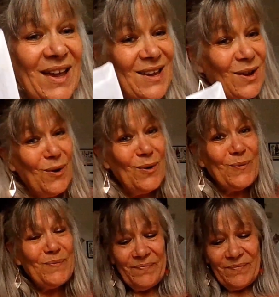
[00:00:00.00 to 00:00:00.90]
There you
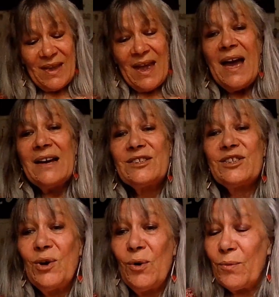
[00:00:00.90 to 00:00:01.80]
go.
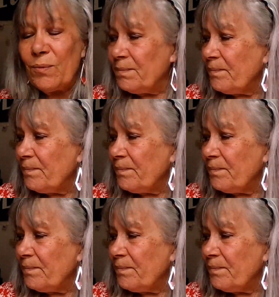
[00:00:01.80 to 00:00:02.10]
So